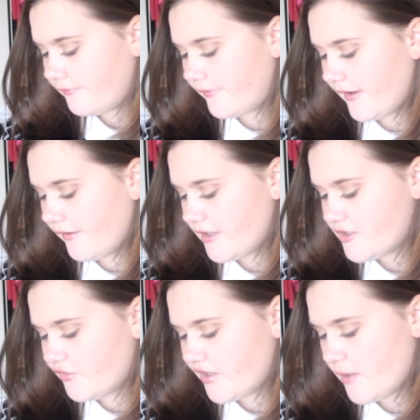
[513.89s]
They're
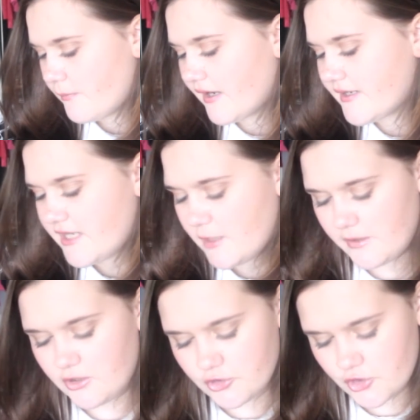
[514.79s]
Australian
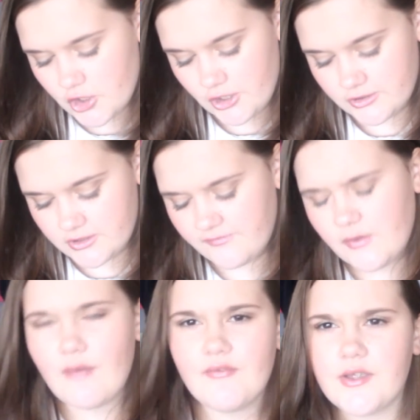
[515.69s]
macadamia nut oils. If you
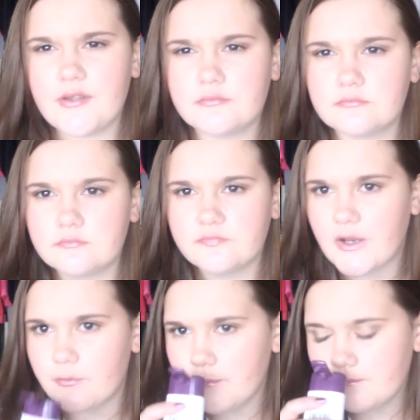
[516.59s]
ever
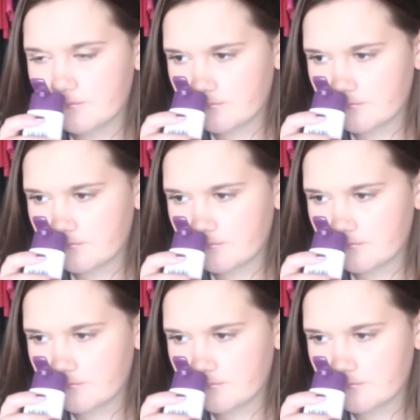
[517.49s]
find one,